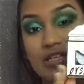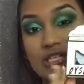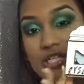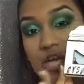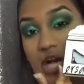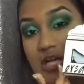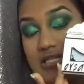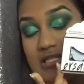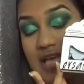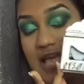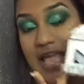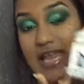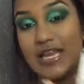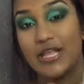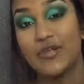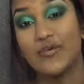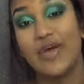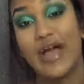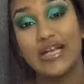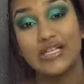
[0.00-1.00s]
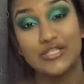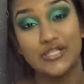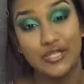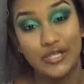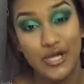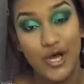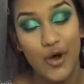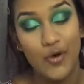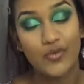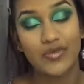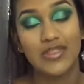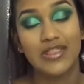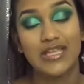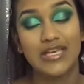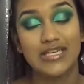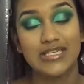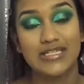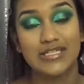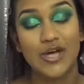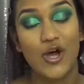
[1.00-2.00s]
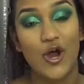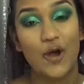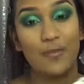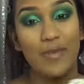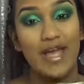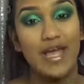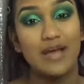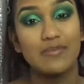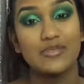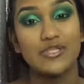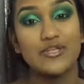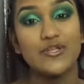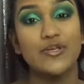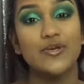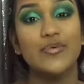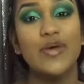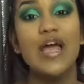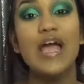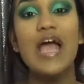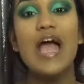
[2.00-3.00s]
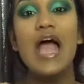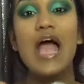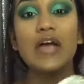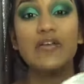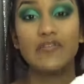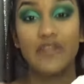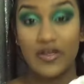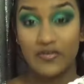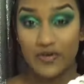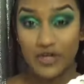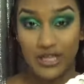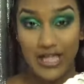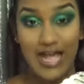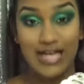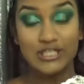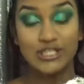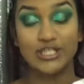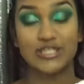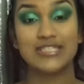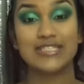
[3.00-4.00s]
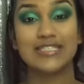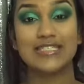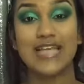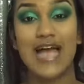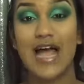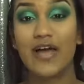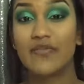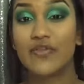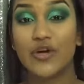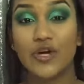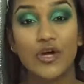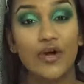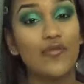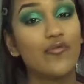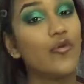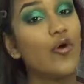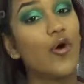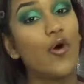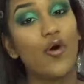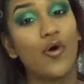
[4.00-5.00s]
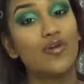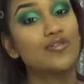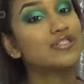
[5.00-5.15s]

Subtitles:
Intoxicating. You guys know these are my absolute favorite lashes ever of all